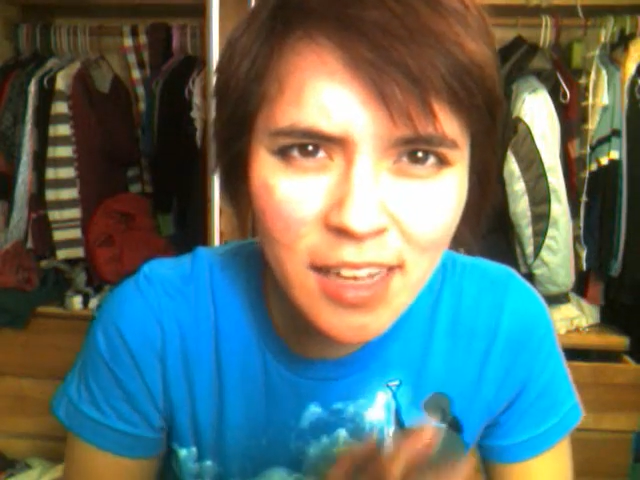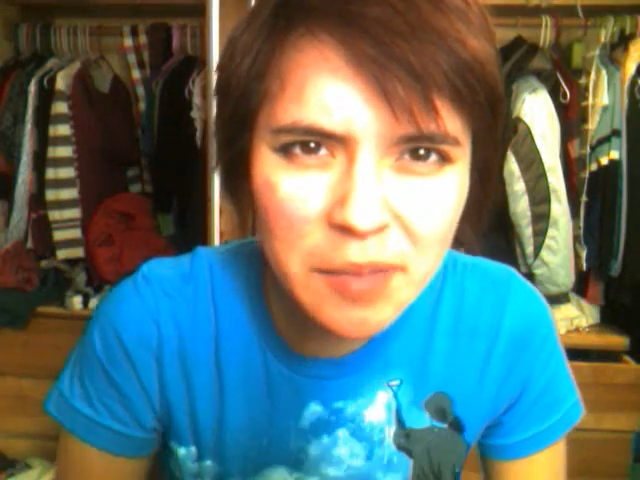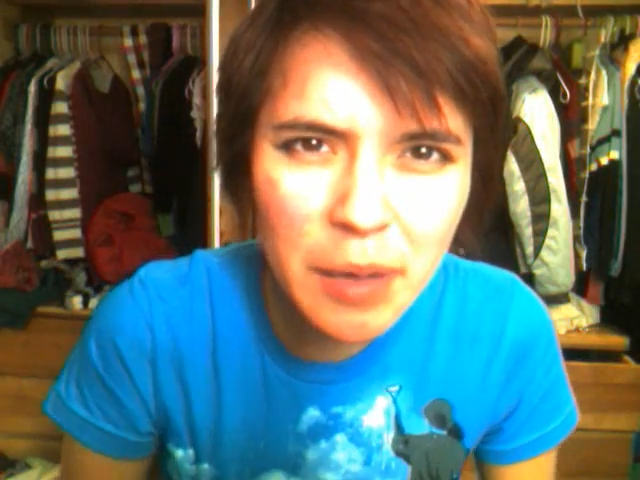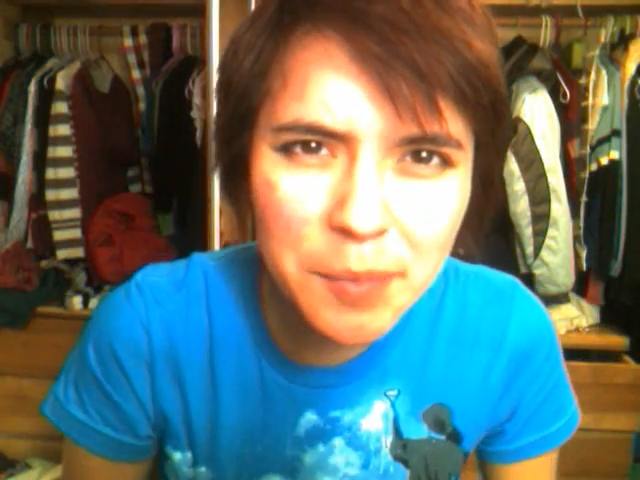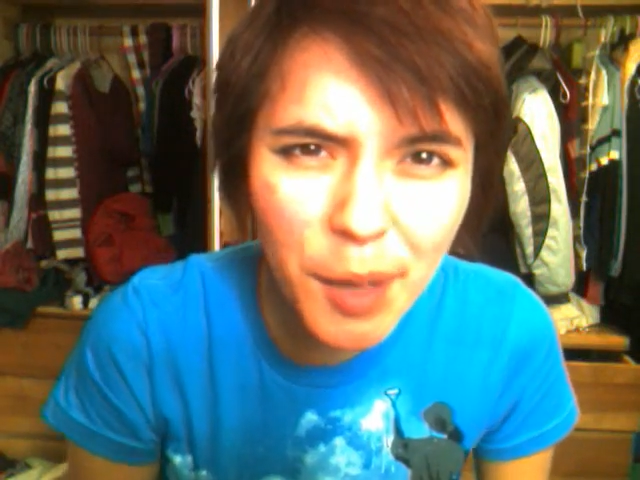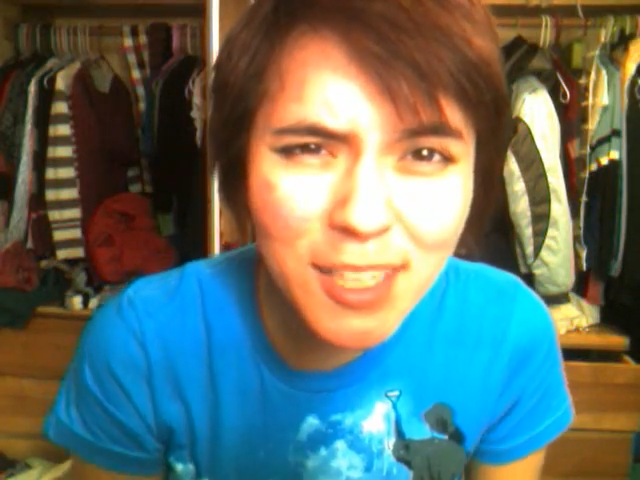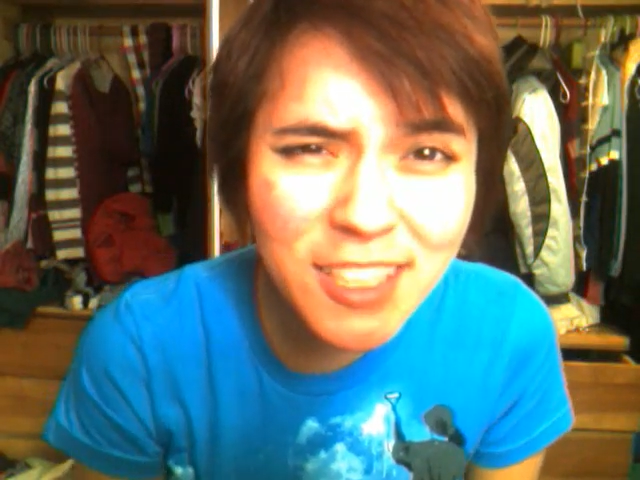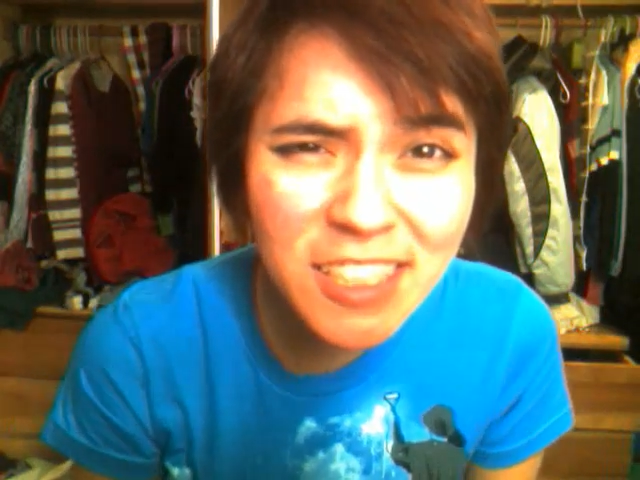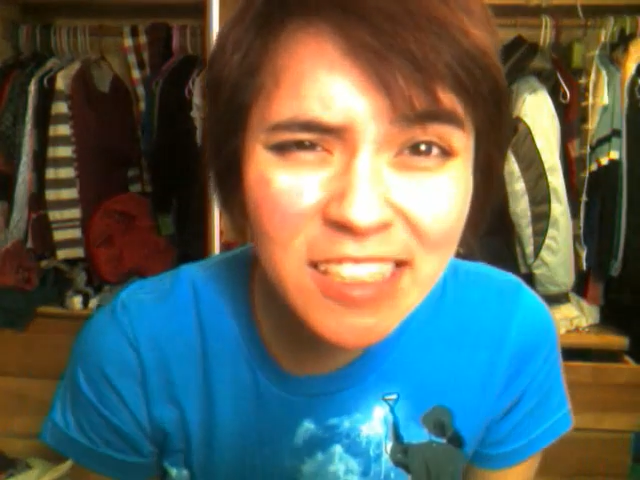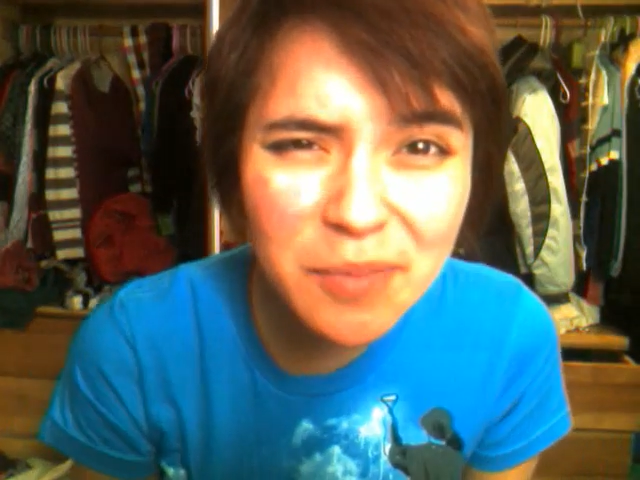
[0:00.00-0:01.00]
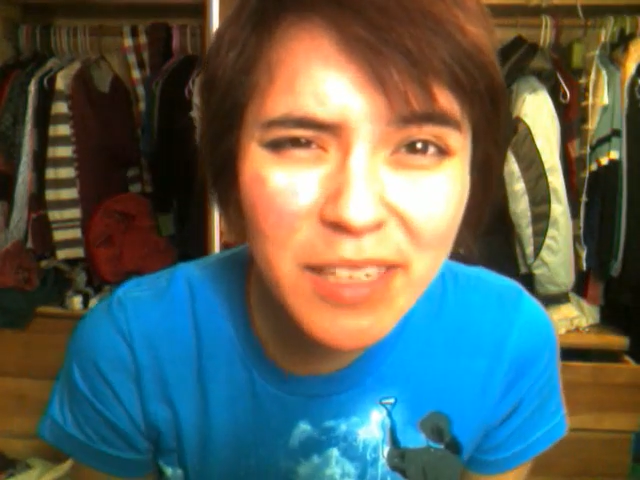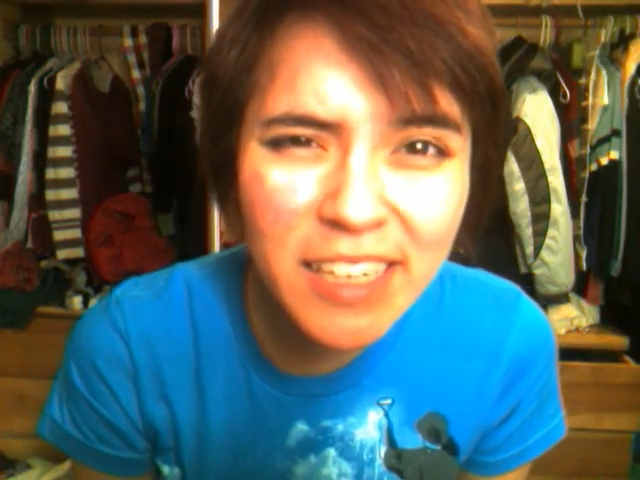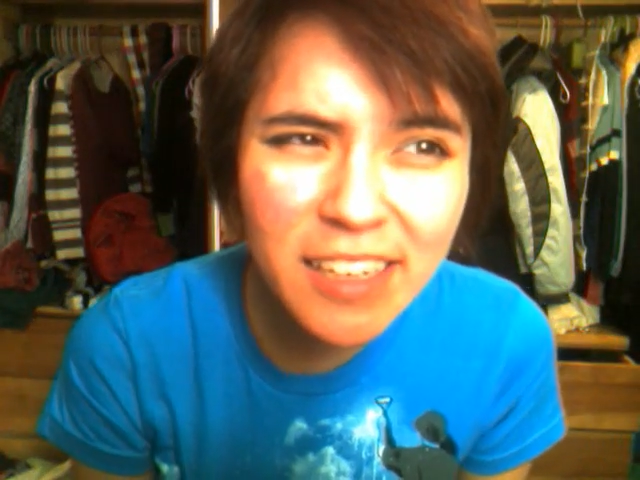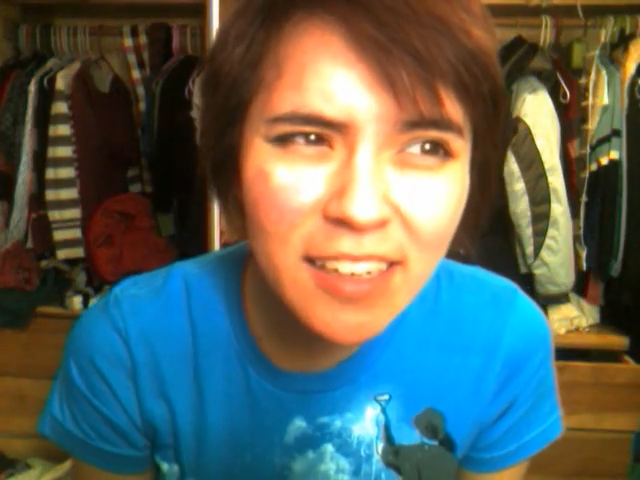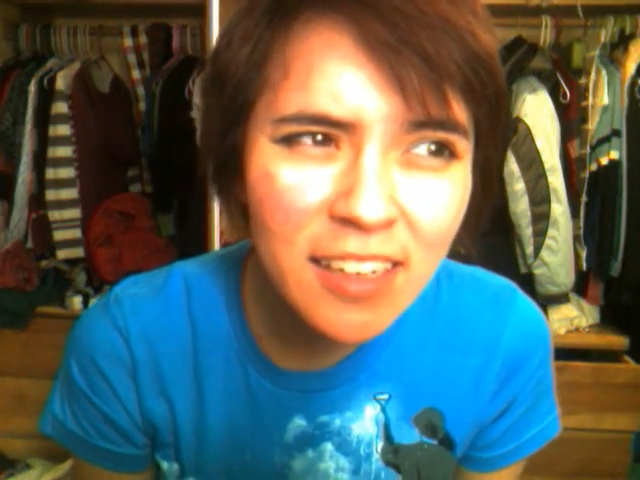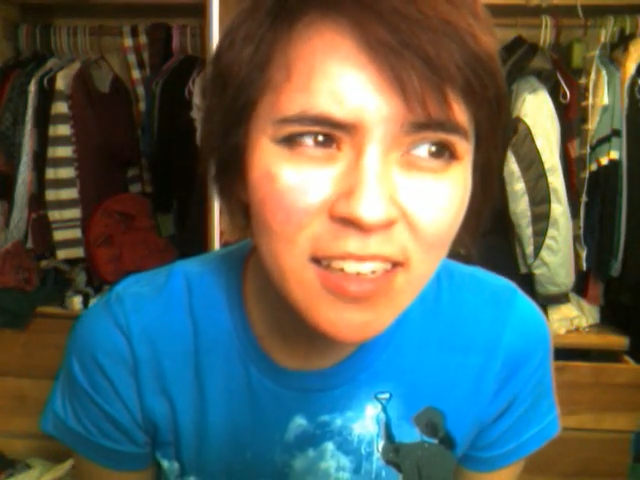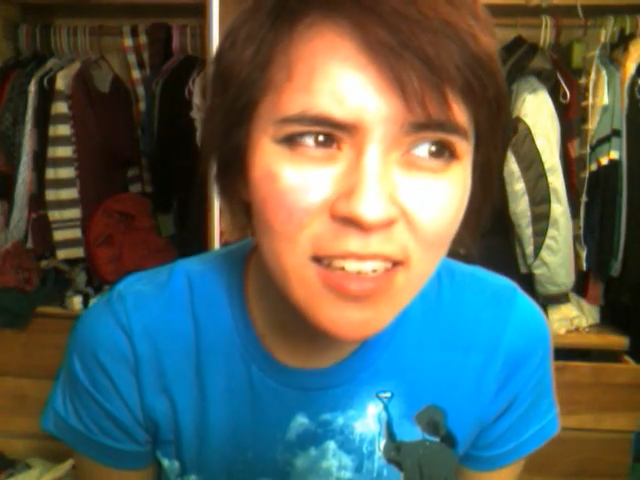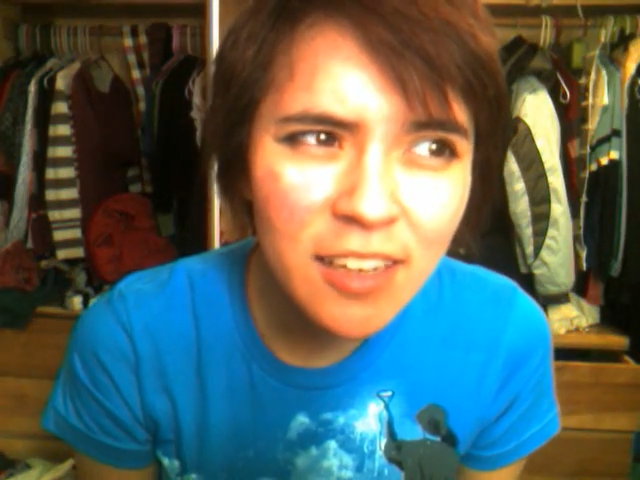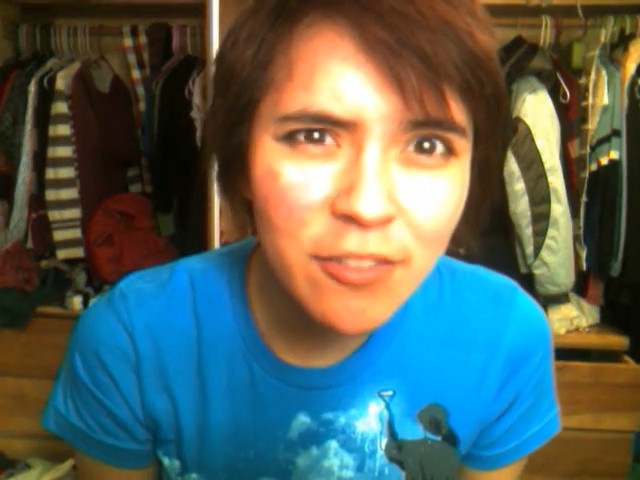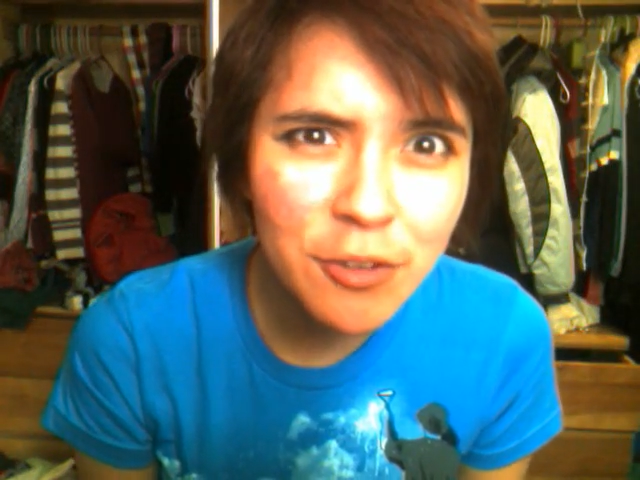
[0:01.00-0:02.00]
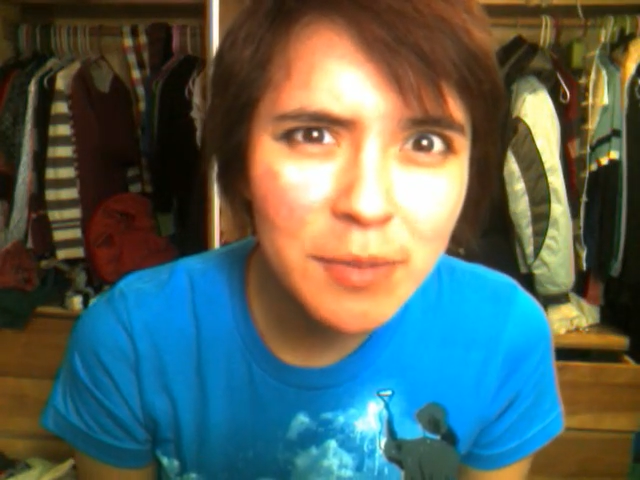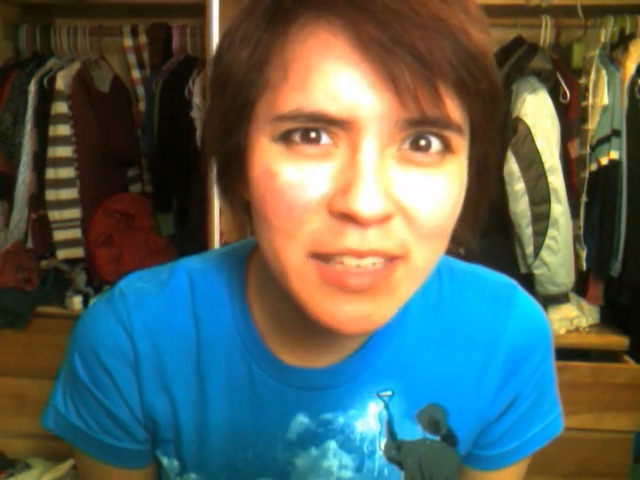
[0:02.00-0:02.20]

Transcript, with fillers: about punishing me for